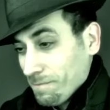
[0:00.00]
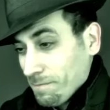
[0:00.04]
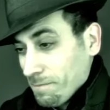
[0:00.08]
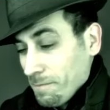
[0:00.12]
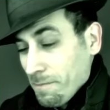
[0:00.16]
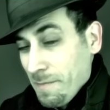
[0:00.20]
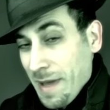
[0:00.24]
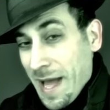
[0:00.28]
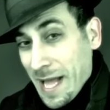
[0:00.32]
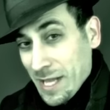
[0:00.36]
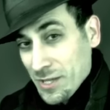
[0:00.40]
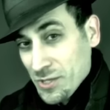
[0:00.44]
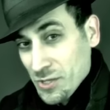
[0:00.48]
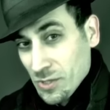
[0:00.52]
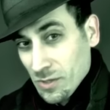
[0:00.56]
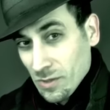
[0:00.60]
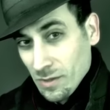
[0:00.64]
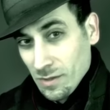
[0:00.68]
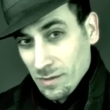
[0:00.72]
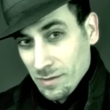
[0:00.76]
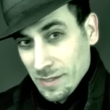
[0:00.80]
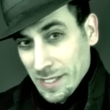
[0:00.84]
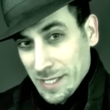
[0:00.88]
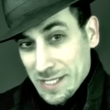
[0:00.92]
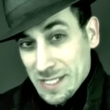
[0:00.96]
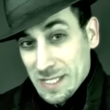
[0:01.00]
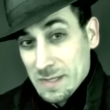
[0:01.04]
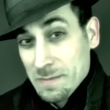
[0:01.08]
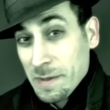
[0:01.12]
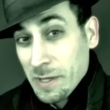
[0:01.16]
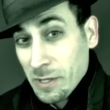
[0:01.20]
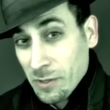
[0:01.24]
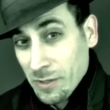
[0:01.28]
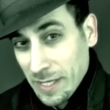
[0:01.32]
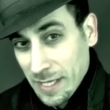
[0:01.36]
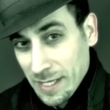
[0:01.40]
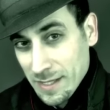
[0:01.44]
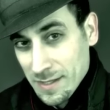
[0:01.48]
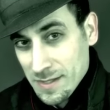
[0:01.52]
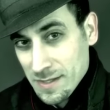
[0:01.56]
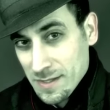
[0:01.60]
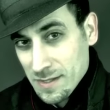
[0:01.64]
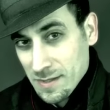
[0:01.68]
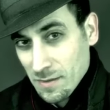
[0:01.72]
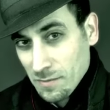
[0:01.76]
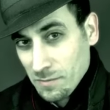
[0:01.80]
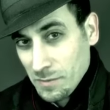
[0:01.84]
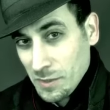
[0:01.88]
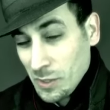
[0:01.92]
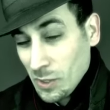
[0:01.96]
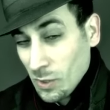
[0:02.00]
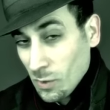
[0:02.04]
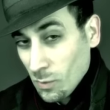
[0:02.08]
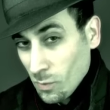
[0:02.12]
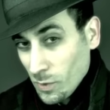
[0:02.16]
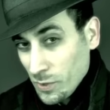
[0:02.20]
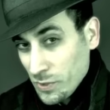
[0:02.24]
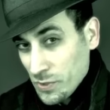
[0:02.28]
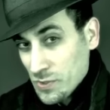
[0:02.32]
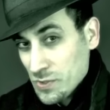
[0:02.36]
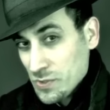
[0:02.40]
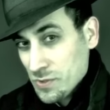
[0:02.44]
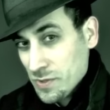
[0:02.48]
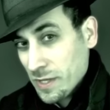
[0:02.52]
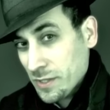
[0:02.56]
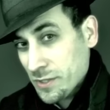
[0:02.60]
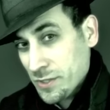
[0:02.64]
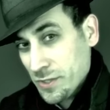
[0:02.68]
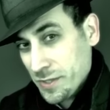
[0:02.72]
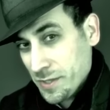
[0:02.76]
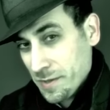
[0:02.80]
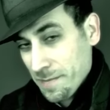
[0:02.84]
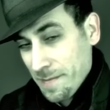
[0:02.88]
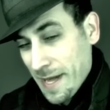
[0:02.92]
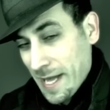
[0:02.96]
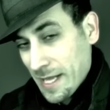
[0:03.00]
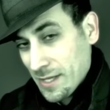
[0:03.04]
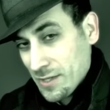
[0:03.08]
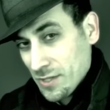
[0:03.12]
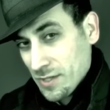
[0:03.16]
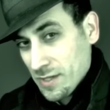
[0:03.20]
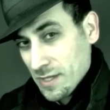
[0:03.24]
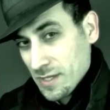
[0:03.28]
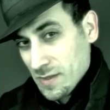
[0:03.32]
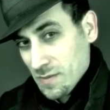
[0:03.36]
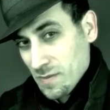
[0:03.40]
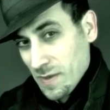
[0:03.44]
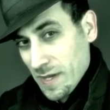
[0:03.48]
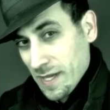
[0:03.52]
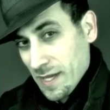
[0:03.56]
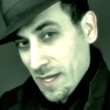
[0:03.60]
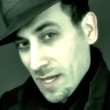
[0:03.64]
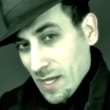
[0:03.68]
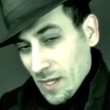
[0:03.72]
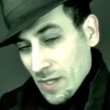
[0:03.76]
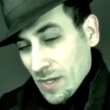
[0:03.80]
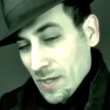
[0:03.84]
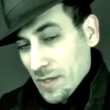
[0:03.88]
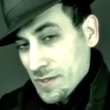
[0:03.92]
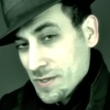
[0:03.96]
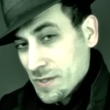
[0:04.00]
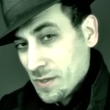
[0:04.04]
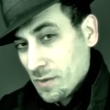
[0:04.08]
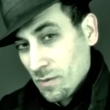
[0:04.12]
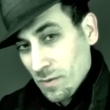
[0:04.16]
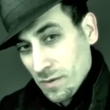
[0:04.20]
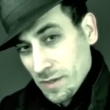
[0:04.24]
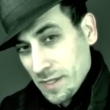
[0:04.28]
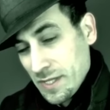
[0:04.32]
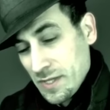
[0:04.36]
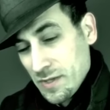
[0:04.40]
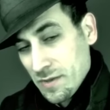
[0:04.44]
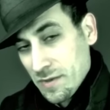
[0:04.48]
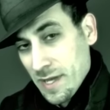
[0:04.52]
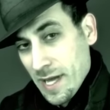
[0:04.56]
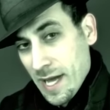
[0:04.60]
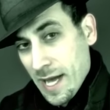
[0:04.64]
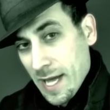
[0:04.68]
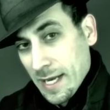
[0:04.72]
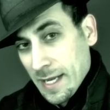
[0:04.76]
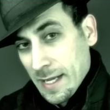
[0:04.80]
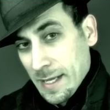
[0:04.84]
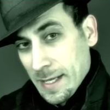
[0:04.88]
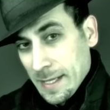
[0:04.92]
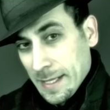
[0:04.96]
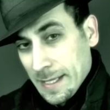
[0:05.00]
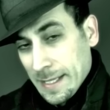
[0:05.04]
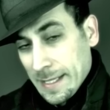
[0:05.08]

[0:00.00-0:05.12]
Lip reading: magical experience, you know, when you structure your magic this way. So really do that.